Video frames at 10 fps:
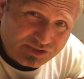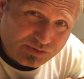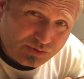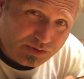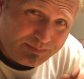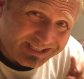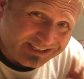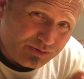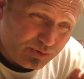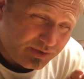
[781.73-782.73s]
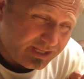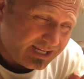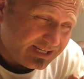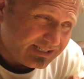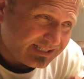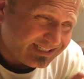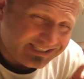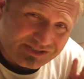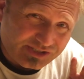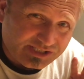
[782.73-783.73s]
to school. But the cool thing is
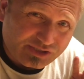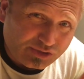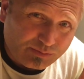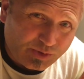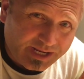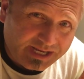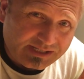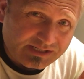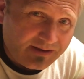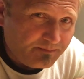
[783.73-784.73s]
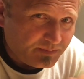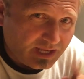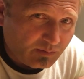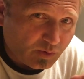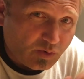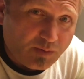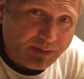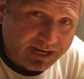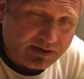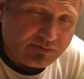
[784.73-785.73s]
there's just two more days and we're going
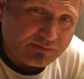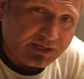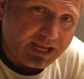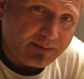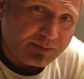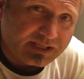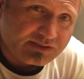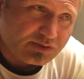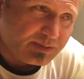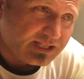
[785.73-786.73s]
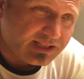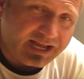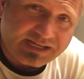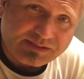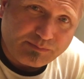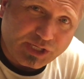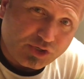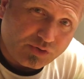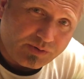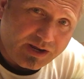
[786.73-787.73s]
back out for camping. This will be the last big
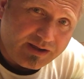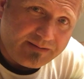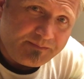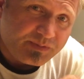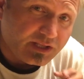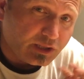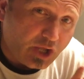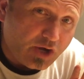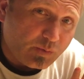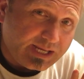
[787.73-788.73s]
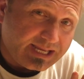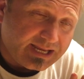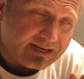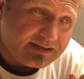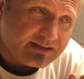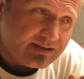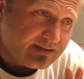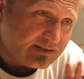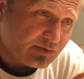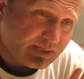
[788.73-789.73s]
hurrah, the long weekend,
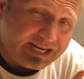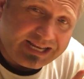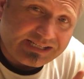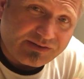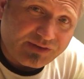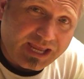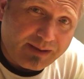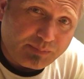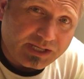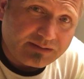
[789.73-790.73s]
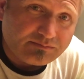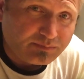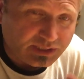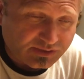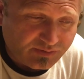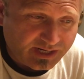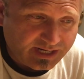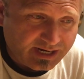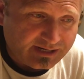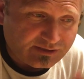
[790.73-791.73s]
3 days of camping plus
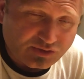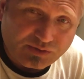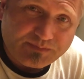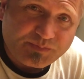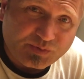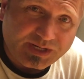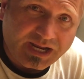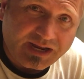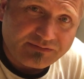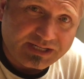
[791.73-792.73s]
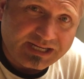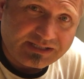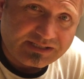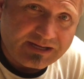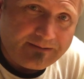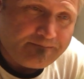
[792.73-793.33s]
Friday night. So 3.5 days.